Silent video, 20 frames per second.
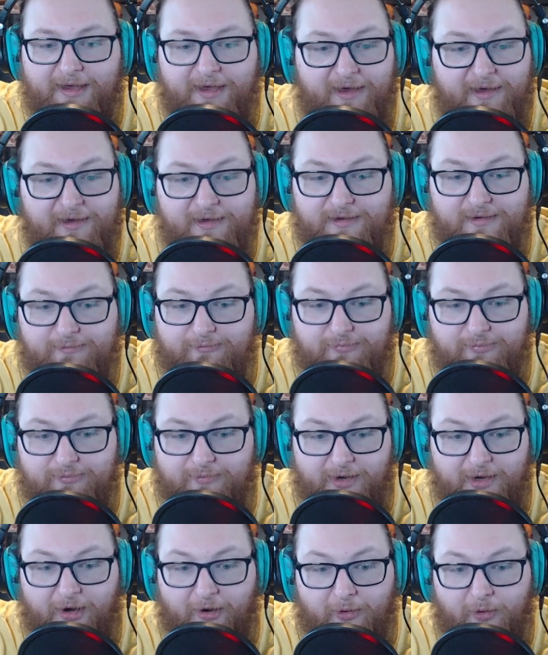has,
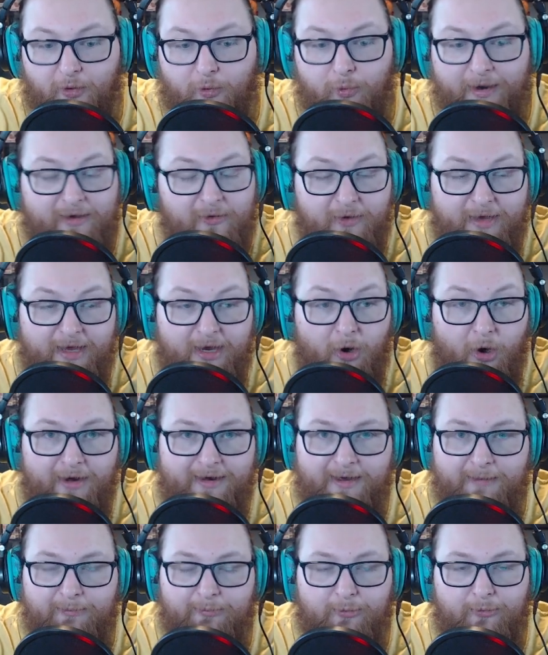quickly gone
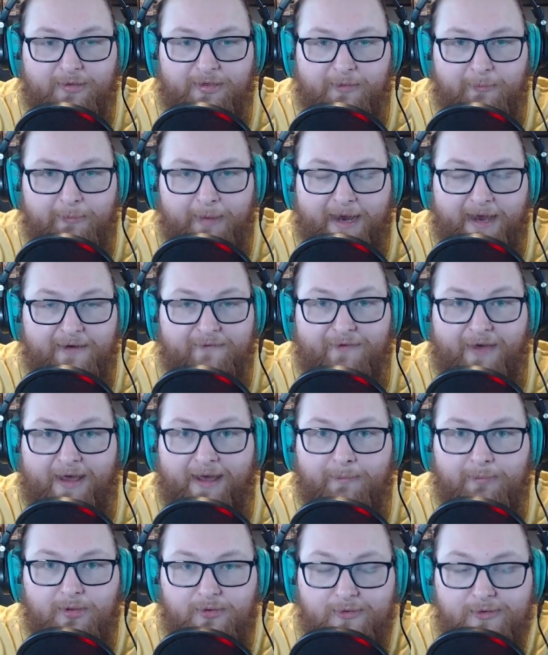up with the ban of
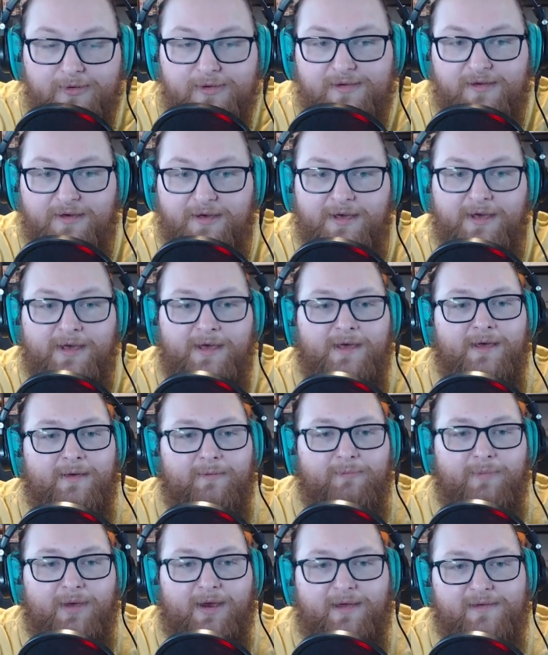Appaloosa
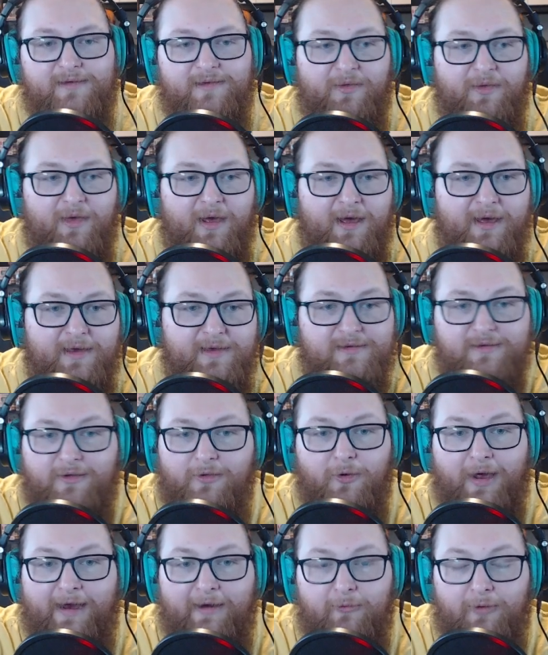because
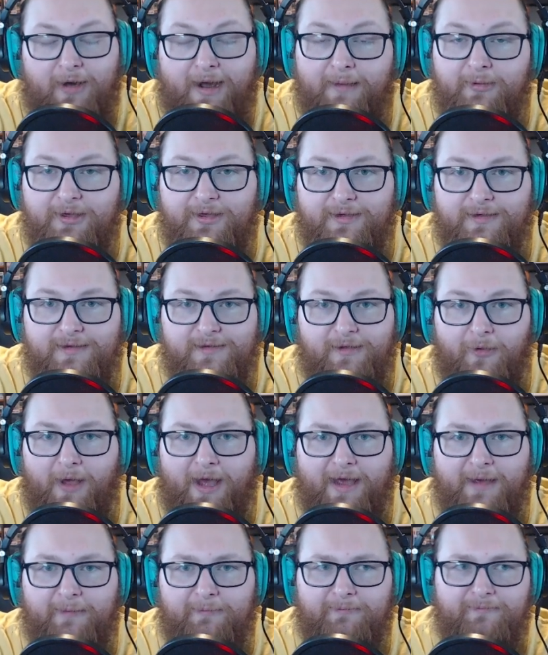Silhouette Rabbit is a lot